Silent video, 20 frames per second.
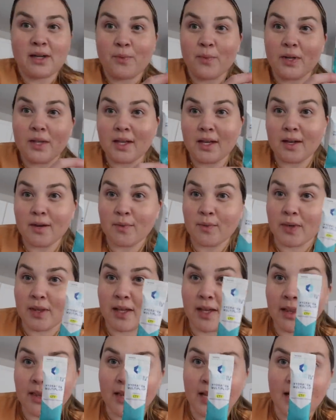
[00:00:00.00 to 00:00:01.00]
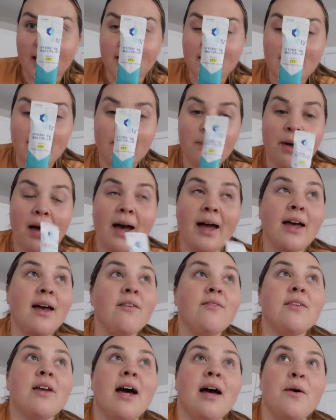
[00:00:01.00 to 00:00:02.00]
I really, really like them. I
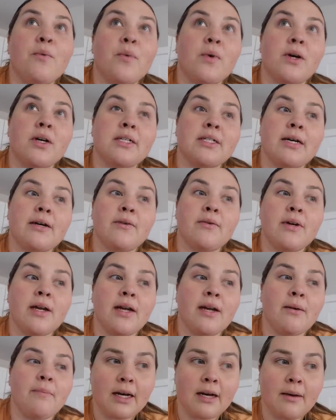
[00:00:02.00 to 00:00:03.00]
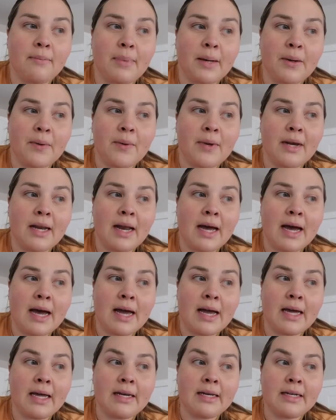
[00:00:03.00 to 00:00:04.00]
have not worked out in about
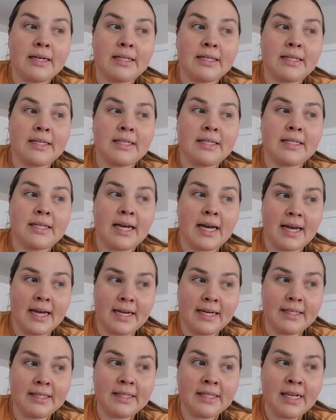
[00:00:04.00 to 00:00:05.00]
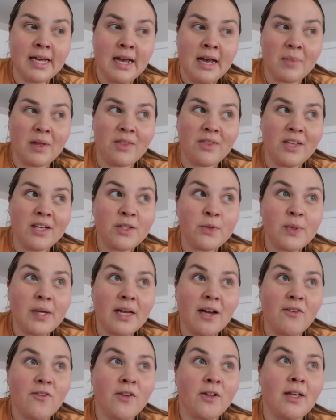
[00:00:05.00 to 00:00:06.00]
nine days. This
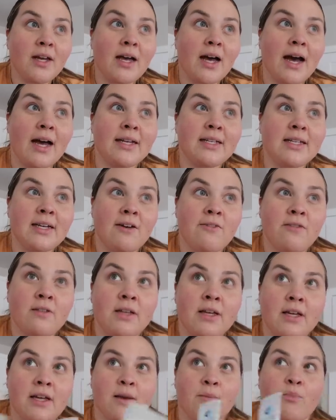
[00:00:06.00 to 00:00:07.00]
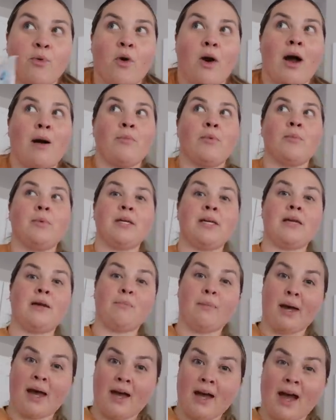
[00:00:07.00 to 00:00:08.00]
week I feel like I definitely can probably
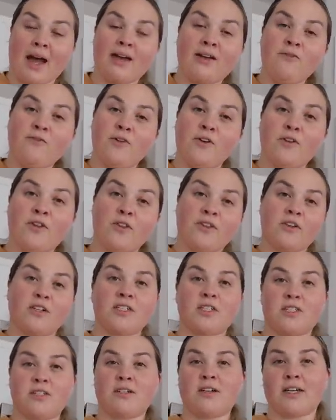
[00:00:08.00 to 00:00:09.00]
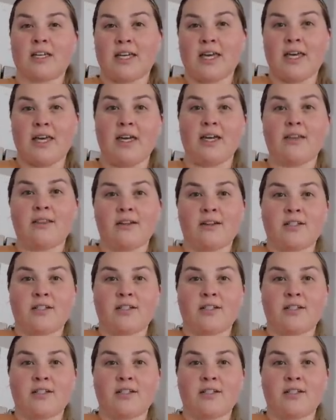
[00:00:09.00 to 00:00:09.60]
get back. I can feel that there's still a kink.